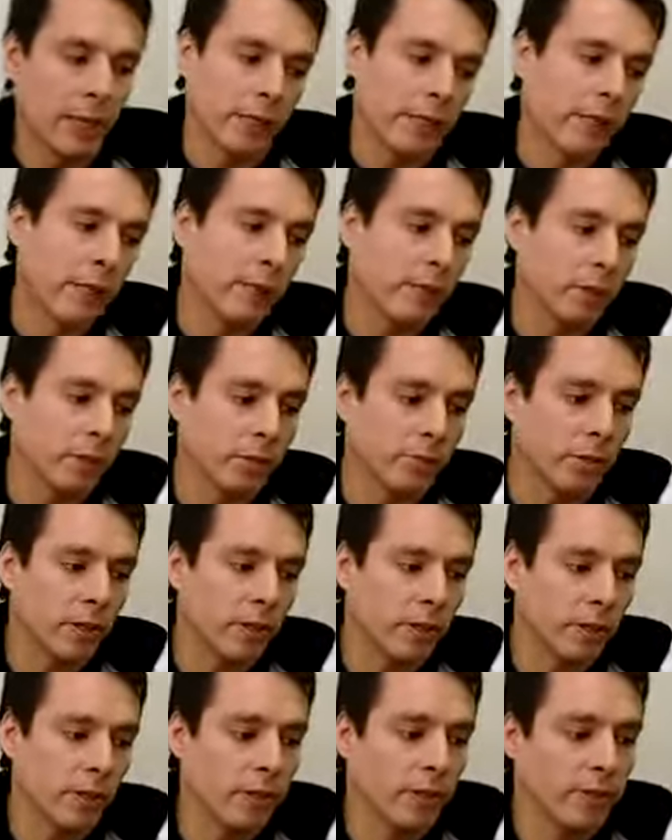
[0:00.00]
Number
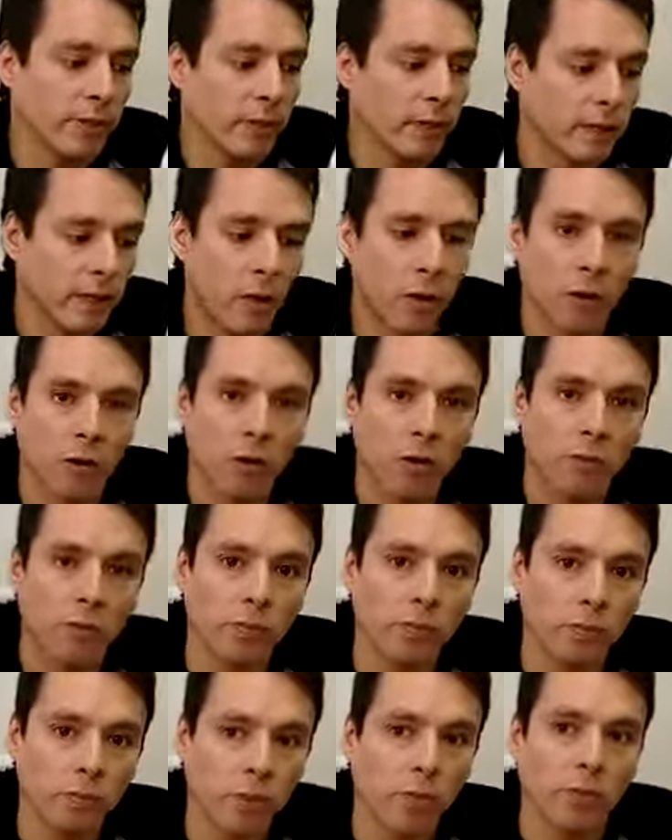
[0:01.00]
3, is there an
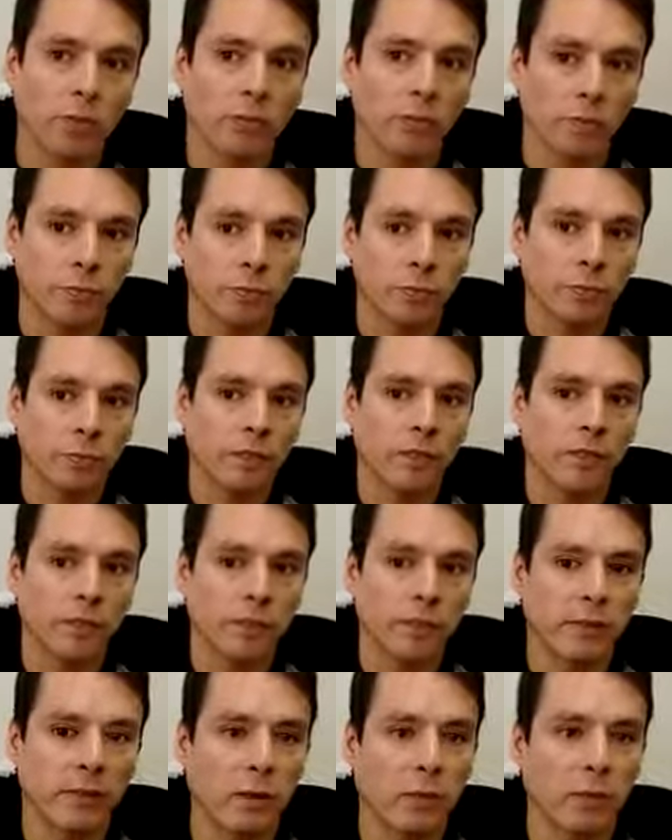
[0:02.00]
outcome? Yes, there
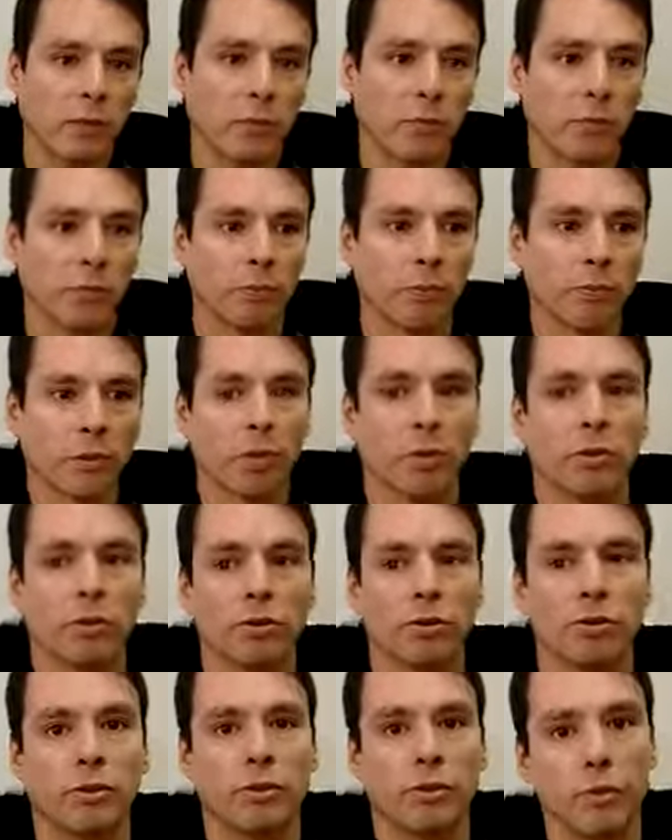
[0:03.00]
is an outcome,
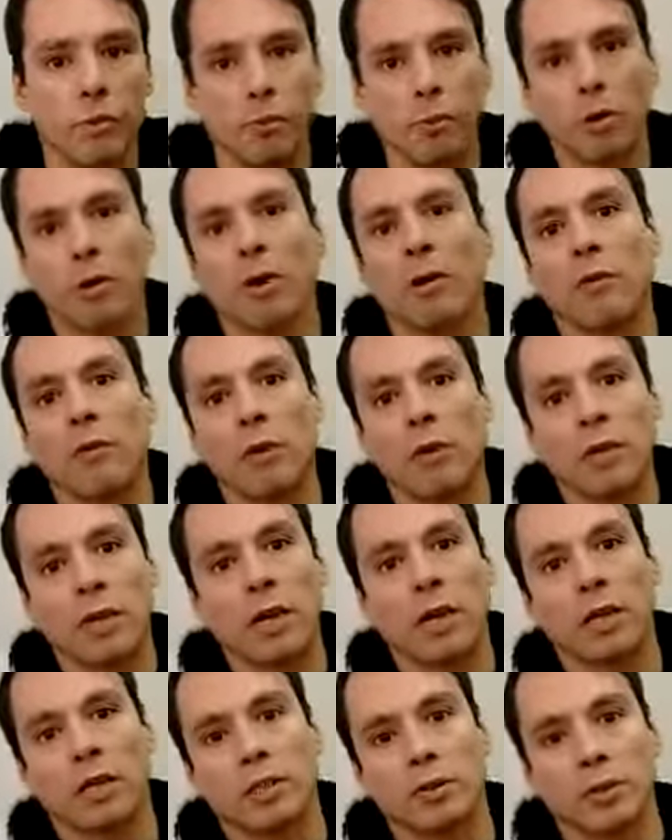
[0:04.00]
because vocabulary
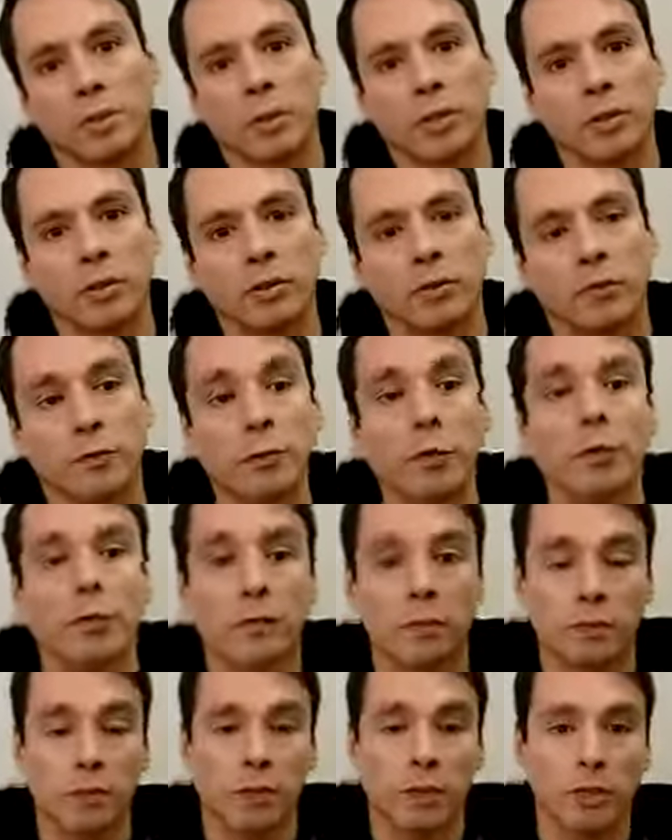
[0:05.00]
and expression, fixed
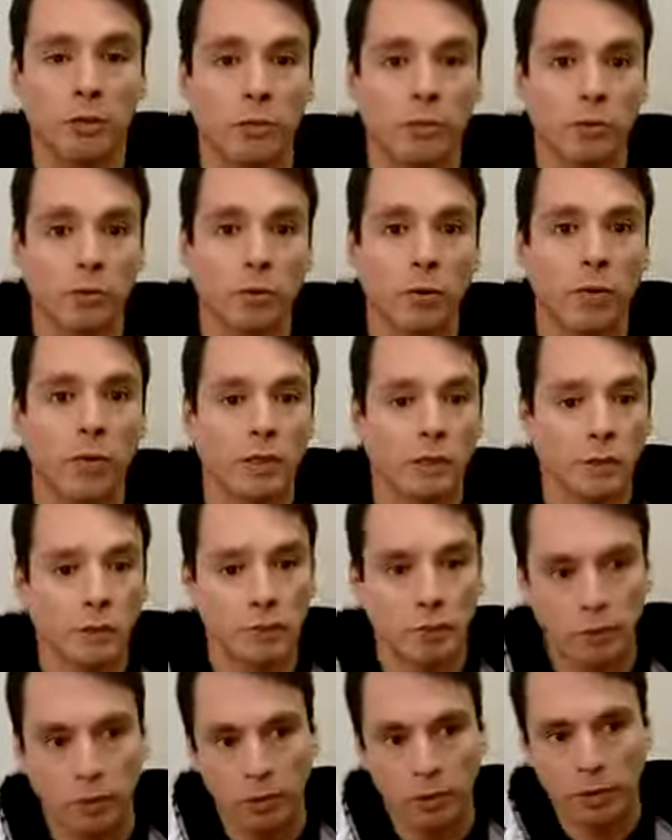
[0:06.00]
expression to ask
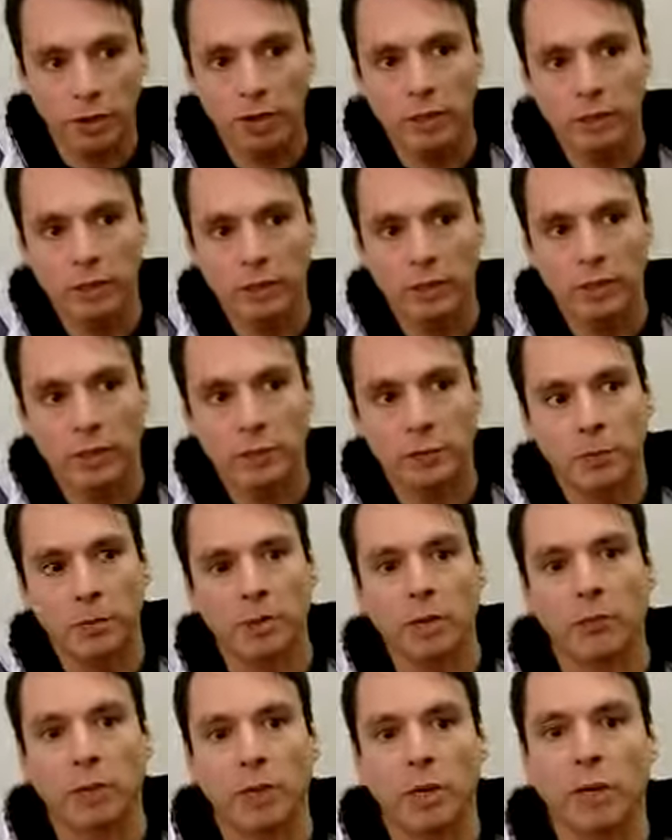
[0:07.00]
for these
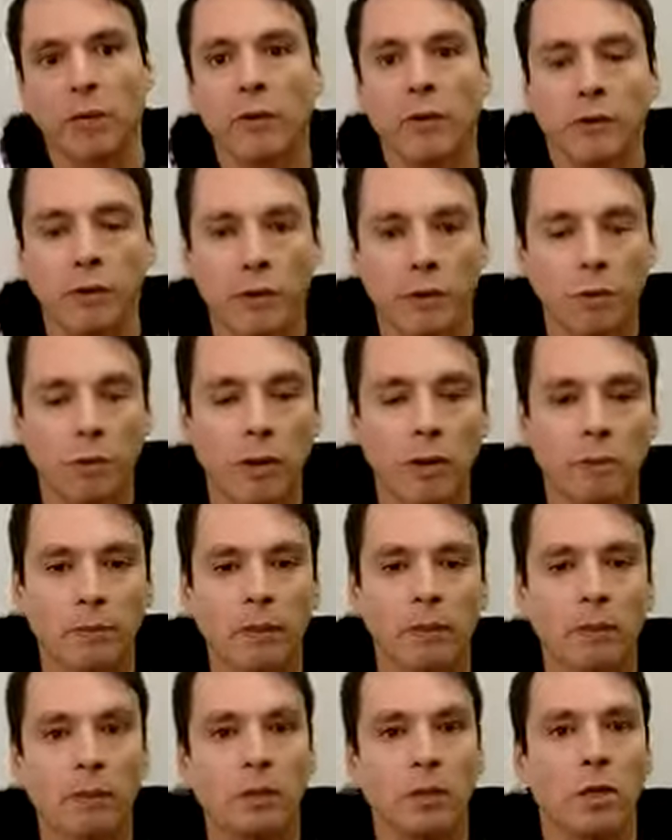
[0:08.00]
special
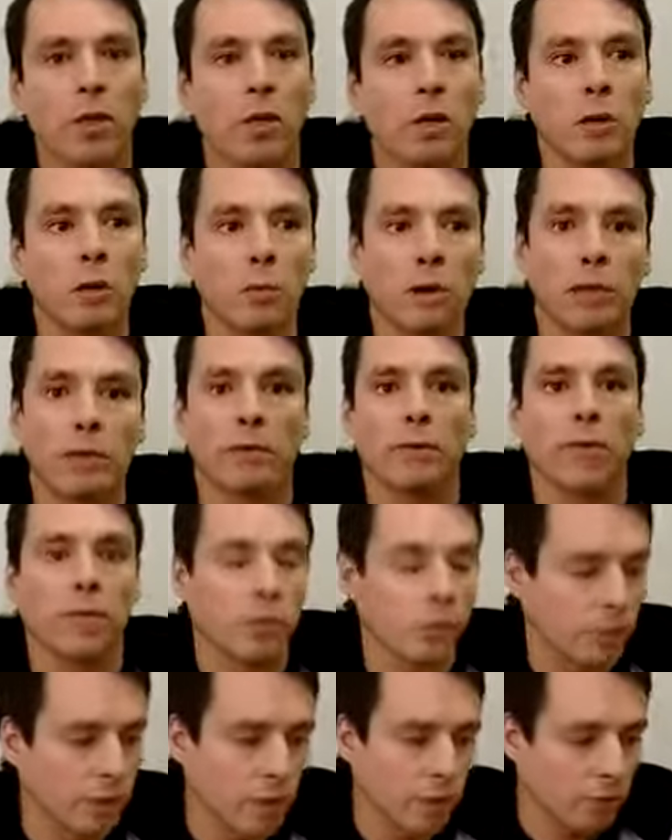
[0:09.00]
requirements will
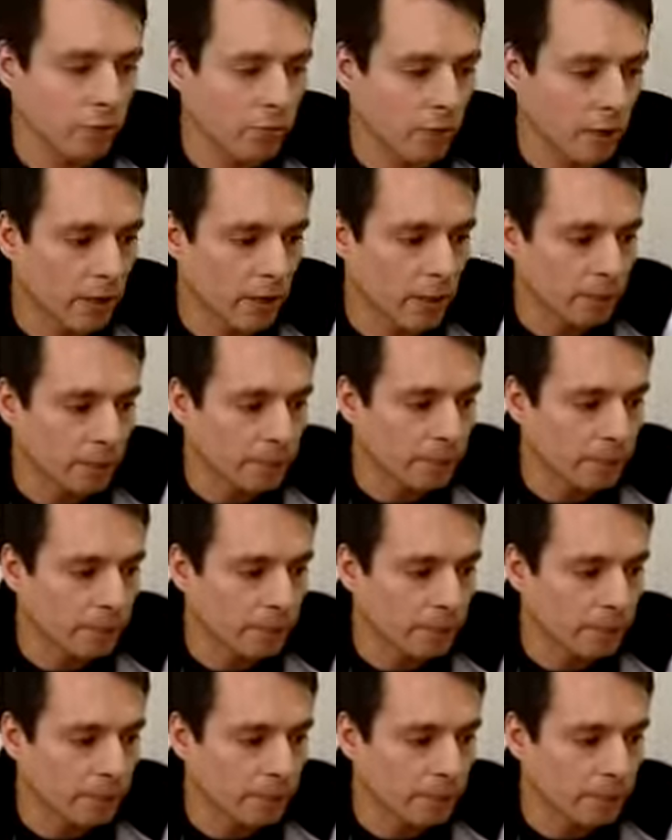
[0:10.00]
emerge naturally.